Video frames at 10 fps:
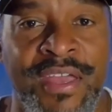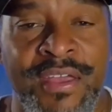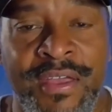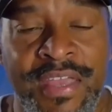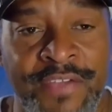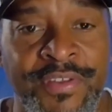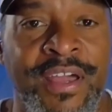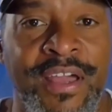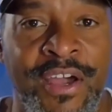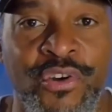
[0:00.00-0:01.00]

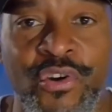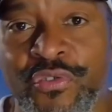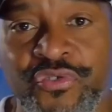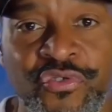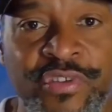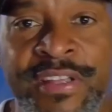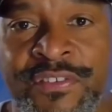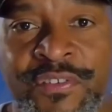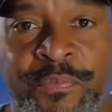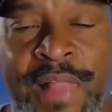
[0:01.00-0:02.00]
even a Google
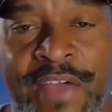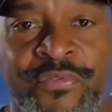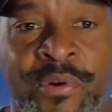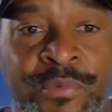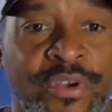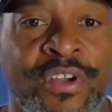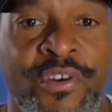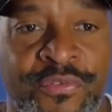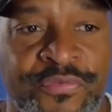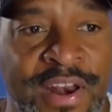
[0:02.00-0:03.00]
Trends platform, and you can go
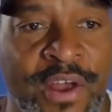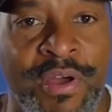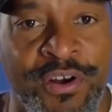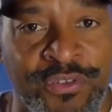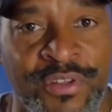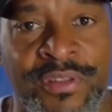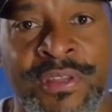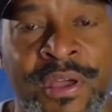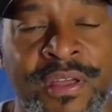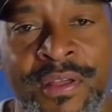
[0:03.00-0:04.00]
and find out what are
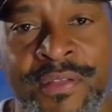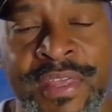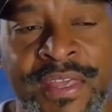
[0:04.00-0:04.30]
the